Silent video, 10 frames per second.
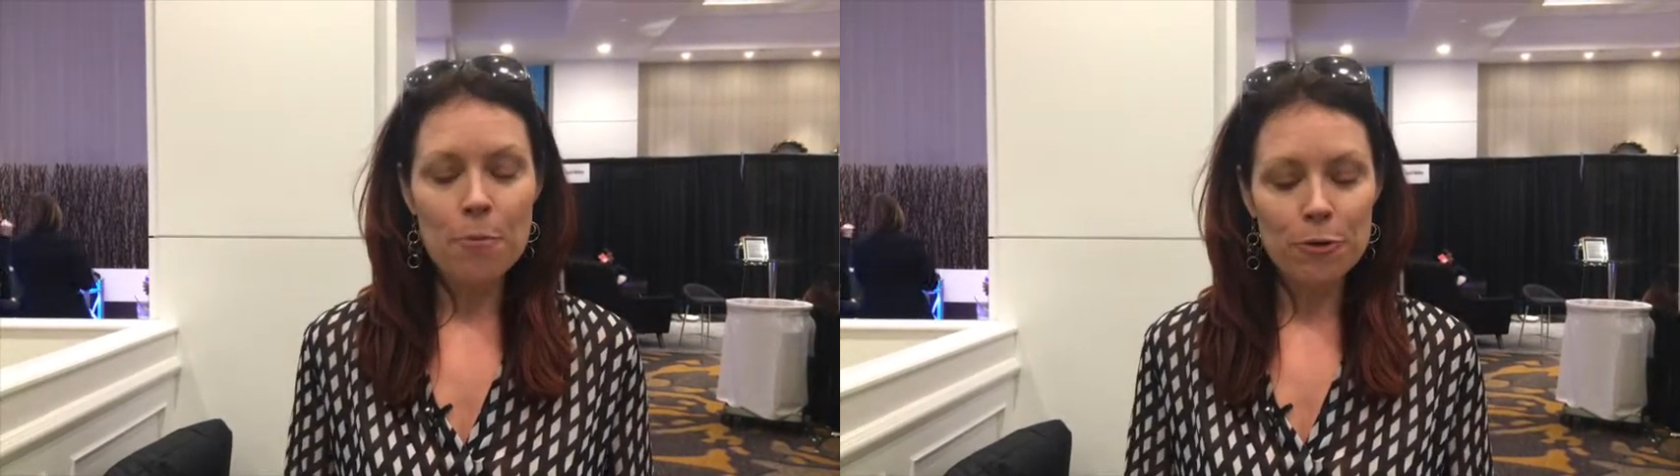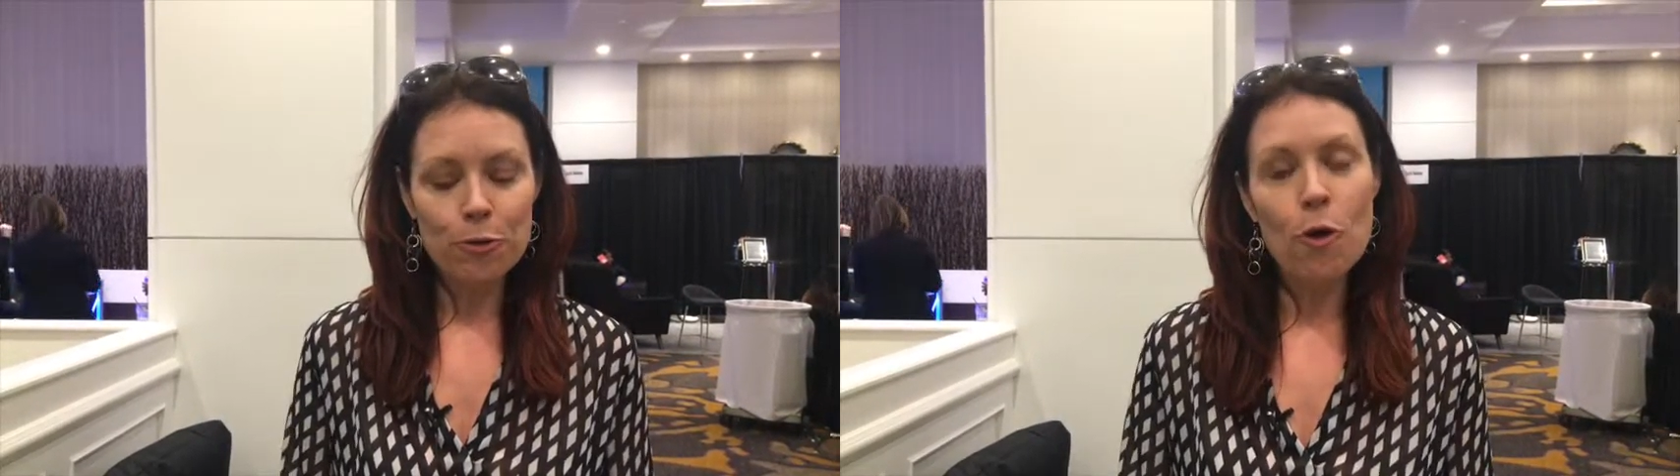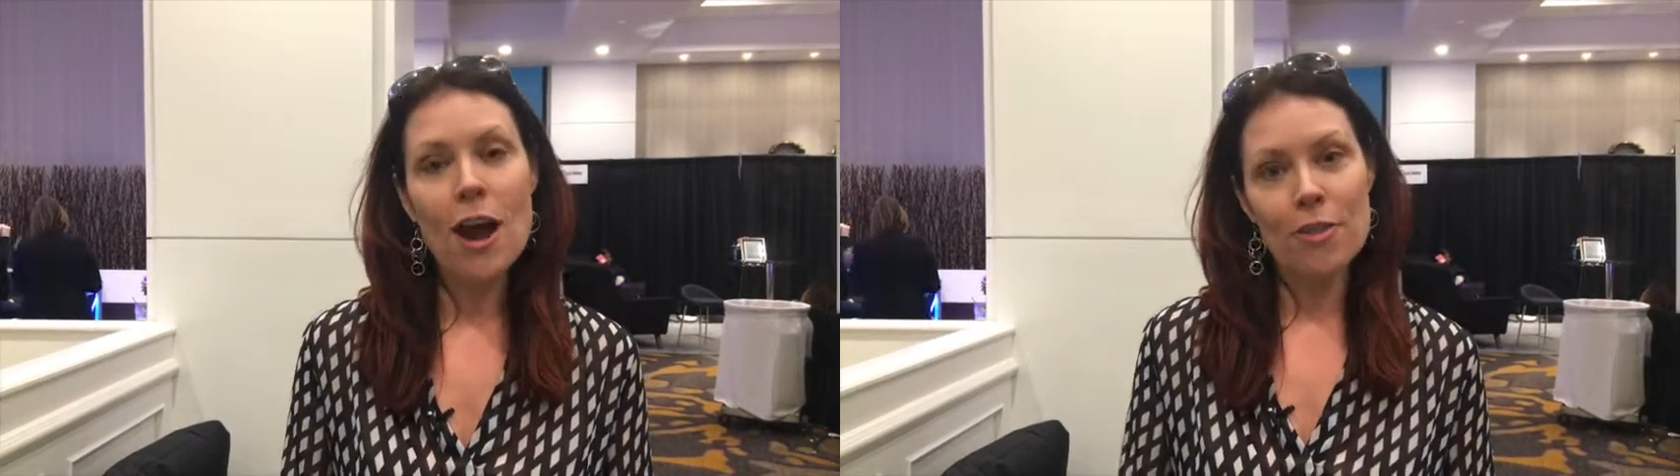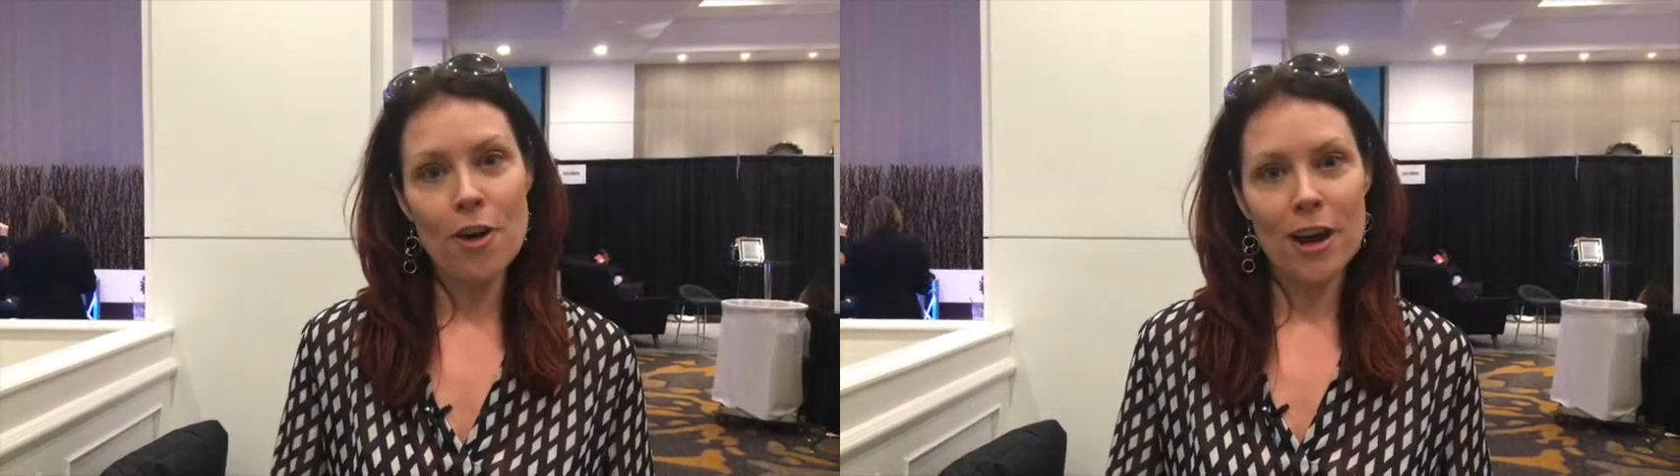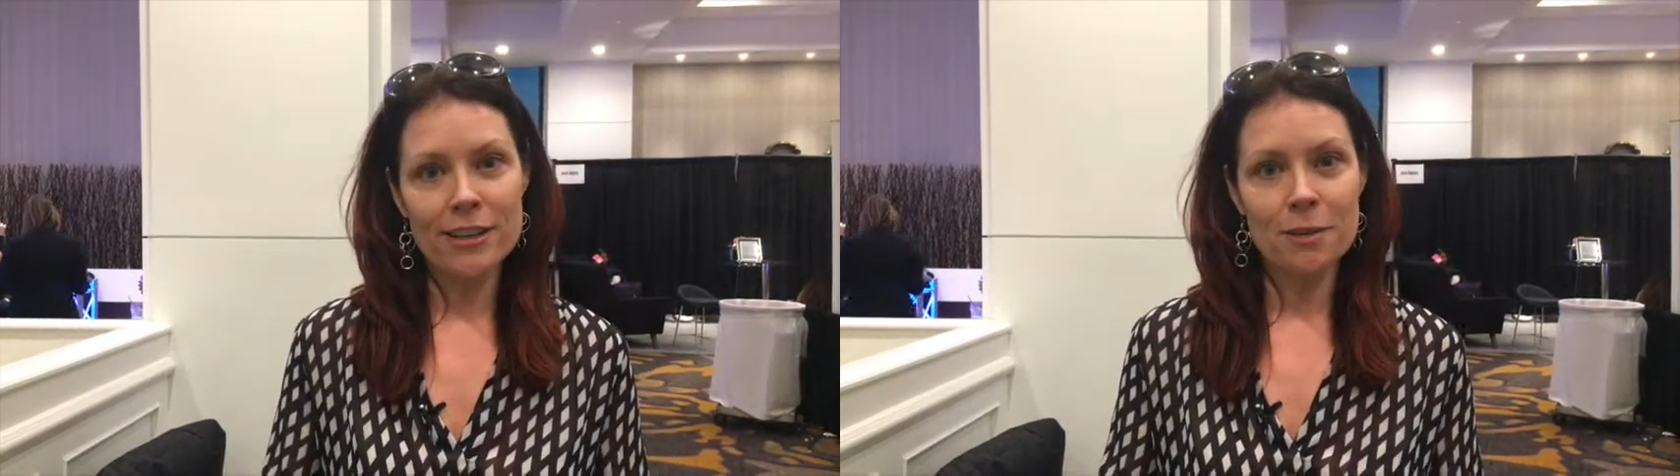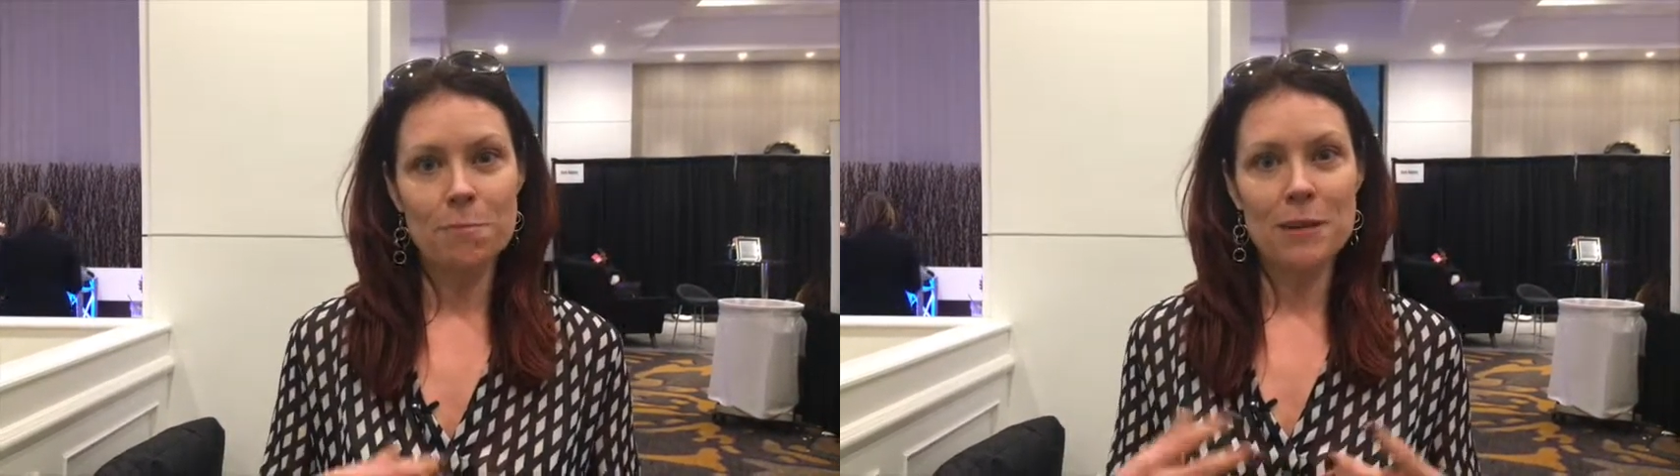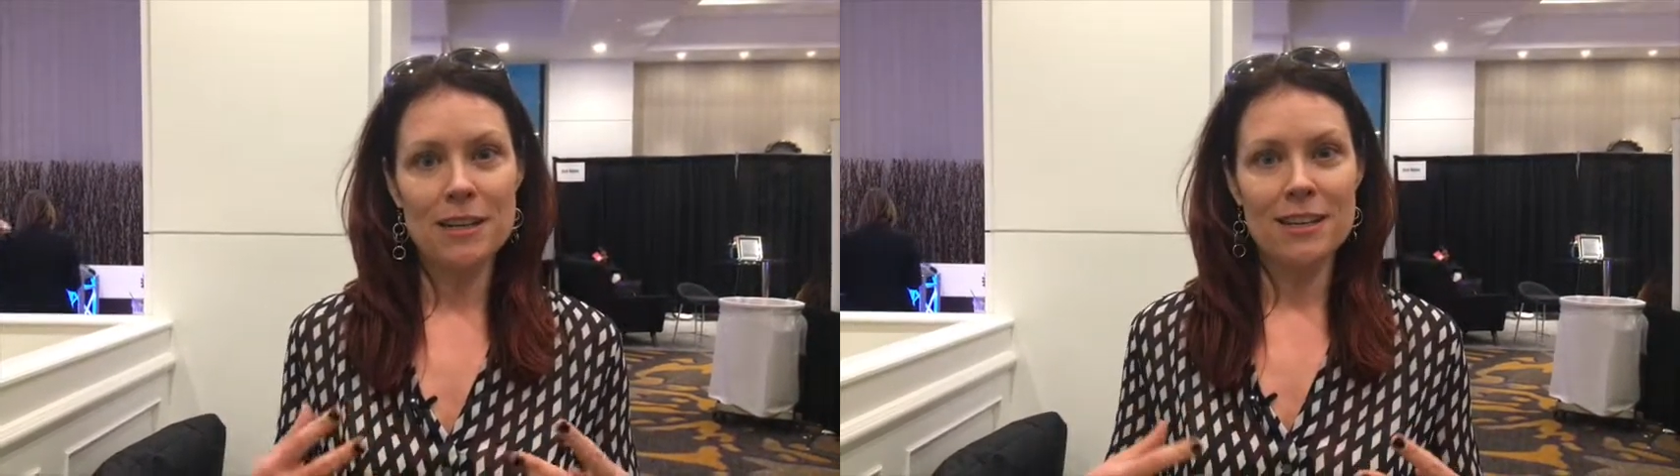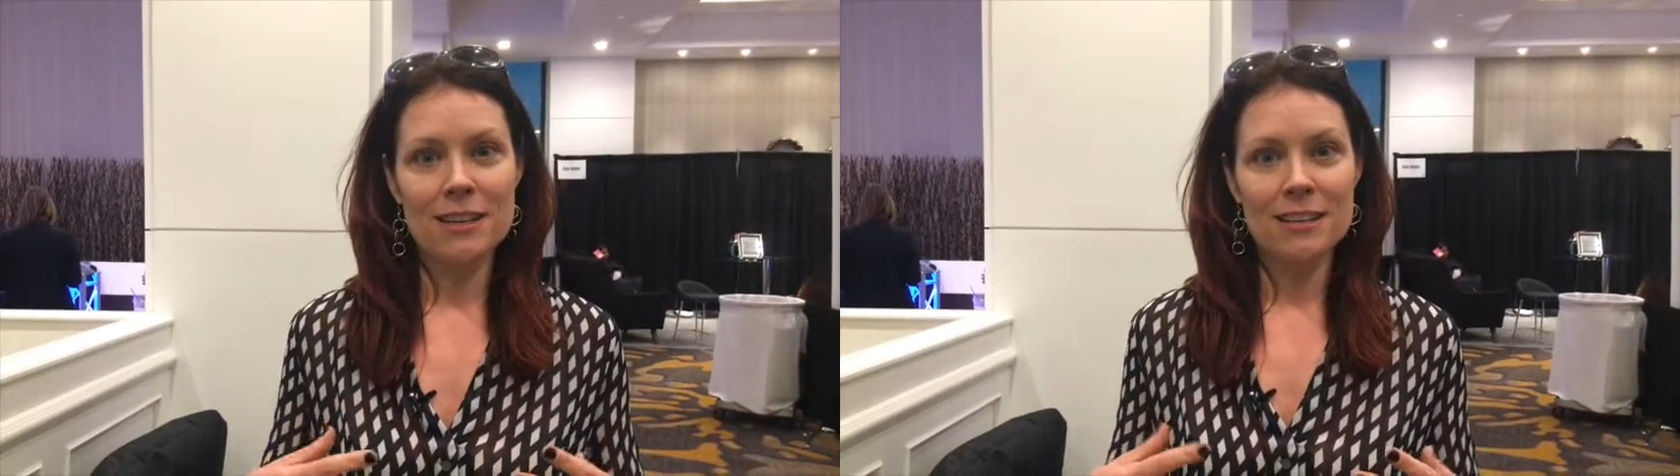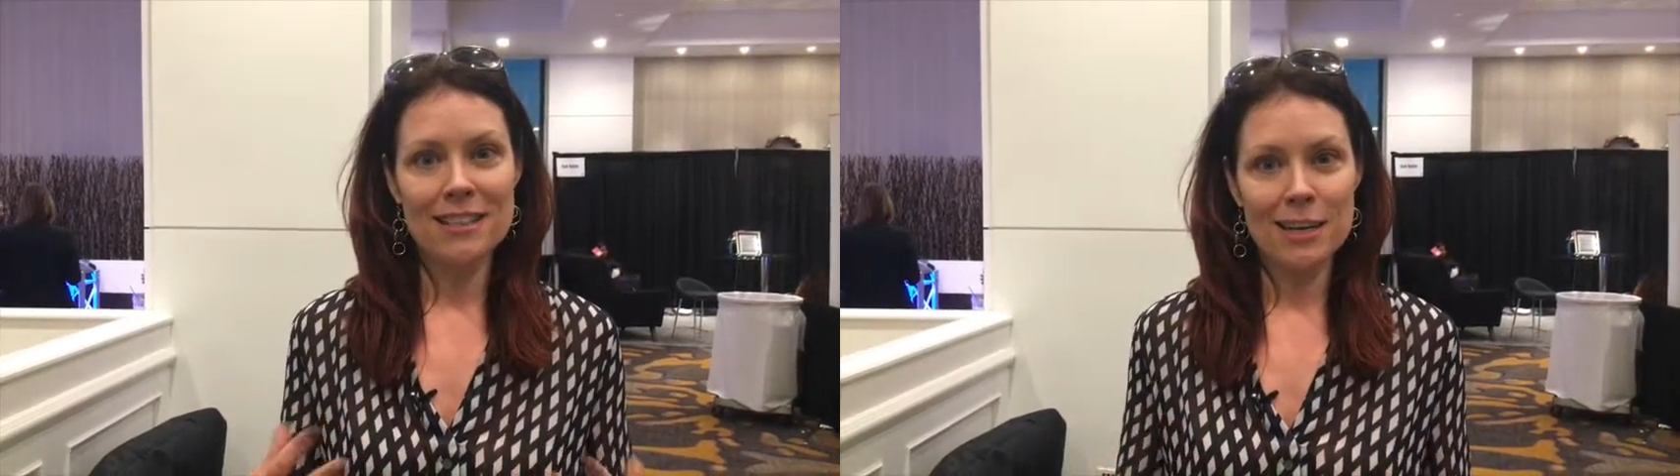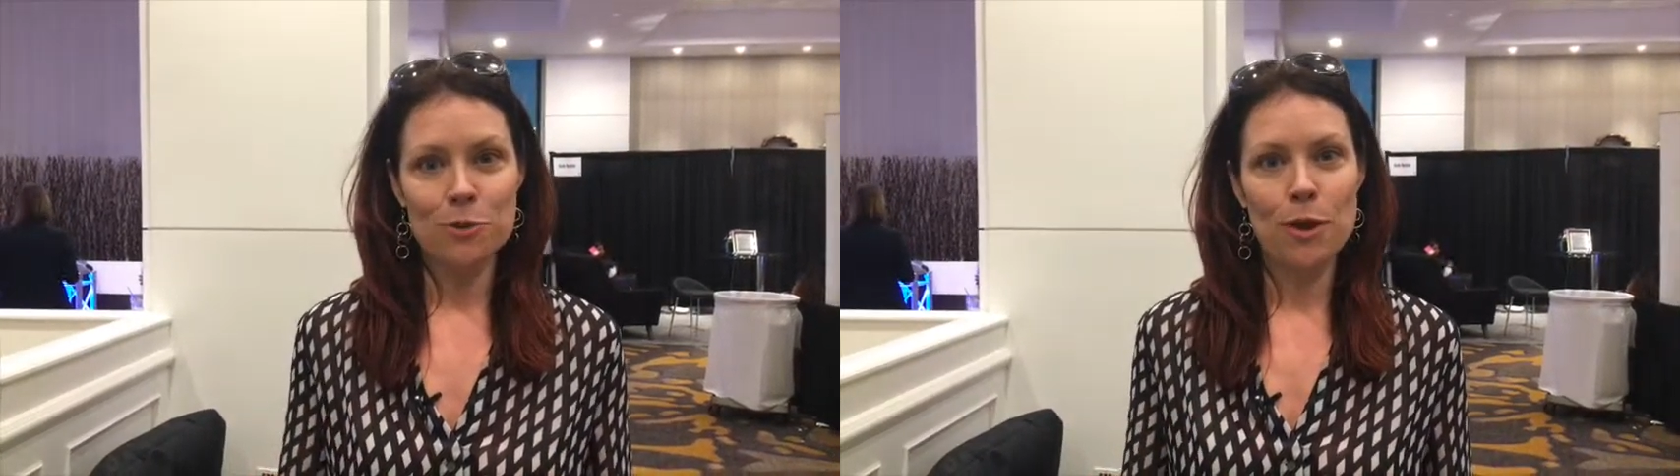Before I thought to be
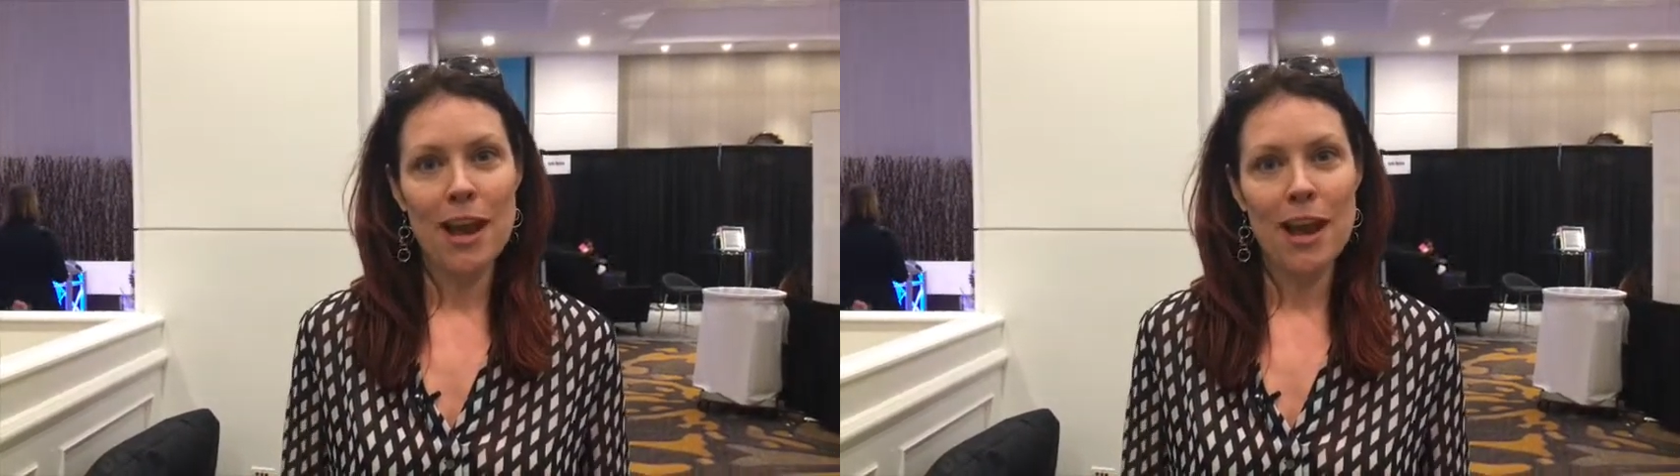sexual,